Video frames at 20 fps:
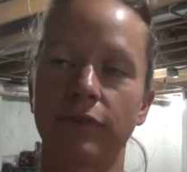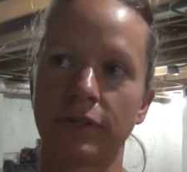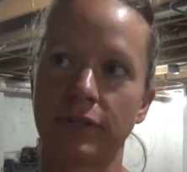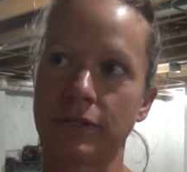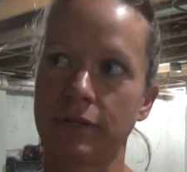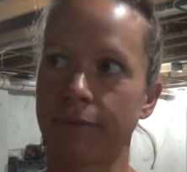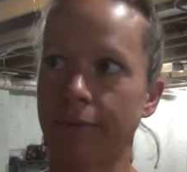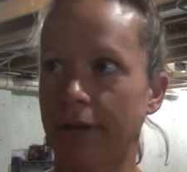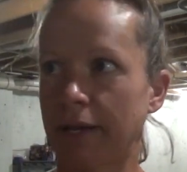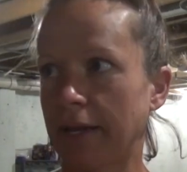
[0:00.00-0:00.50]

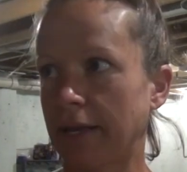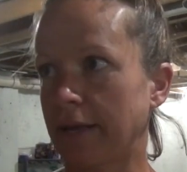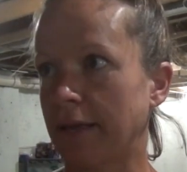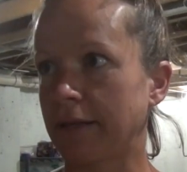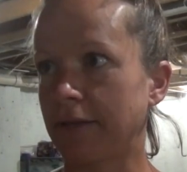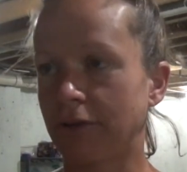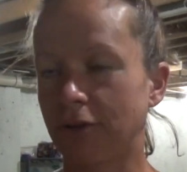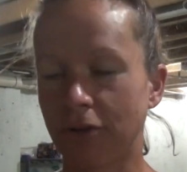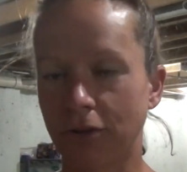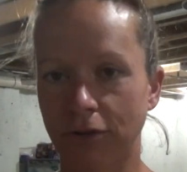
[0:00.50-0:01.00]
and depending
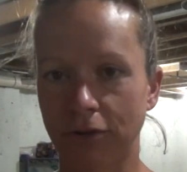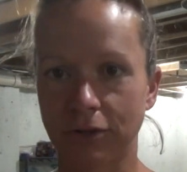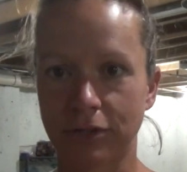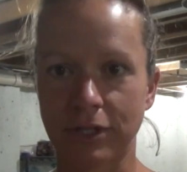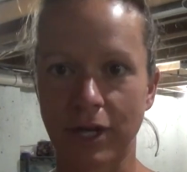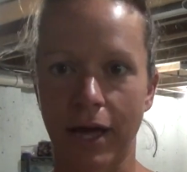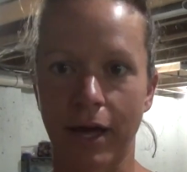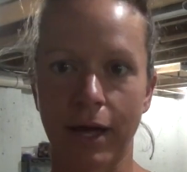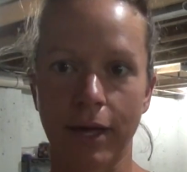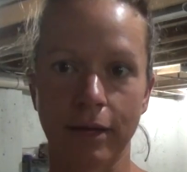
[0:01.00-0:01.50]
on, you know, your
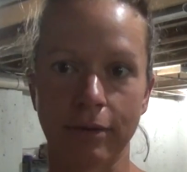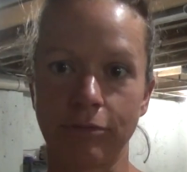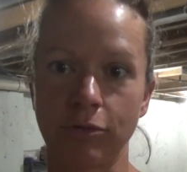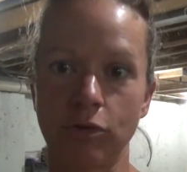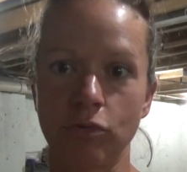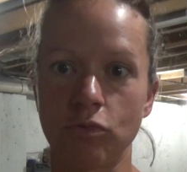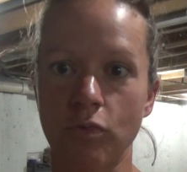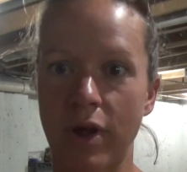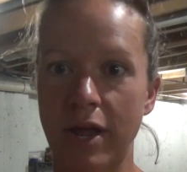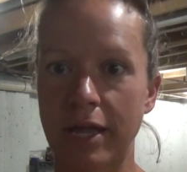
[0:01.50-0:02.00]
time,
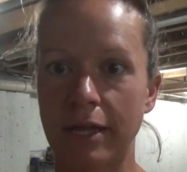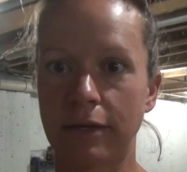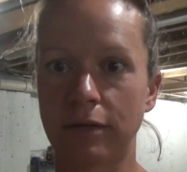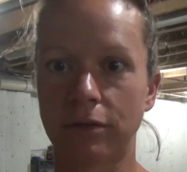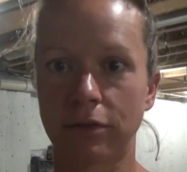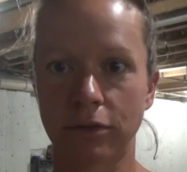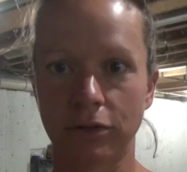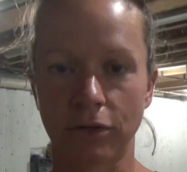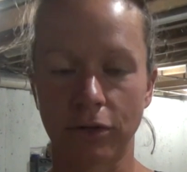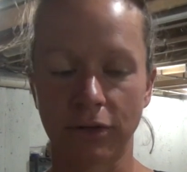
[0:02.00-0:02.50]
you rate
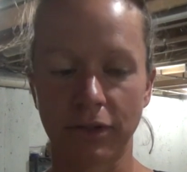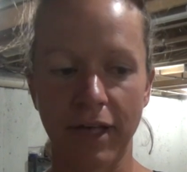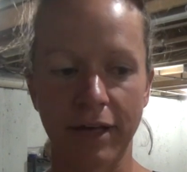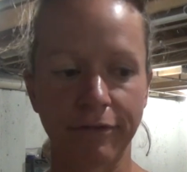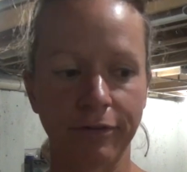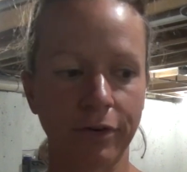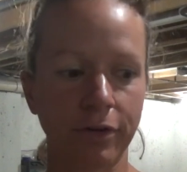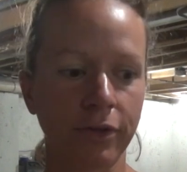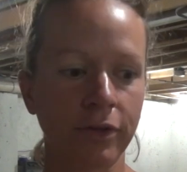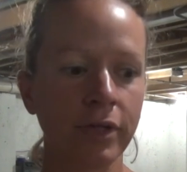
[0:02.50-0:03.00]
your
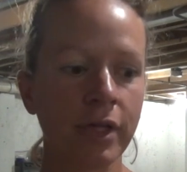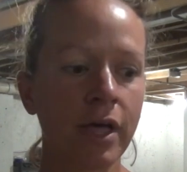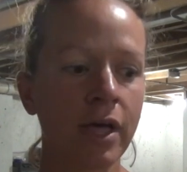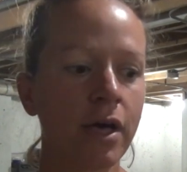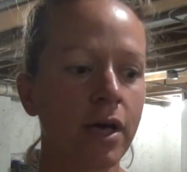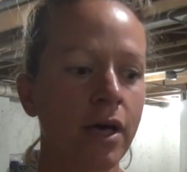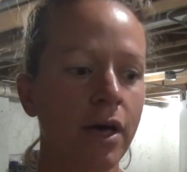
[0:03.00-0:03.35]
level.